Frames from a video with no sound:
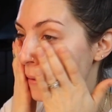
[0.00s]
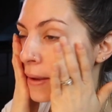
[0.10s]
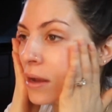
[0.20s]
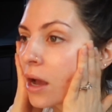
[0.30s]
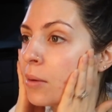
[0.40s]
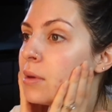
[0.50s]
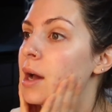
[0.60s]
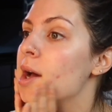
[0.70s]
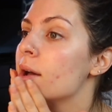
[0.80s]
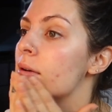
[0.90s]
Like, I'm
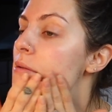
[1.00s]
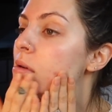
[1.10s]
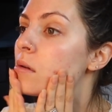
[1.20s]
not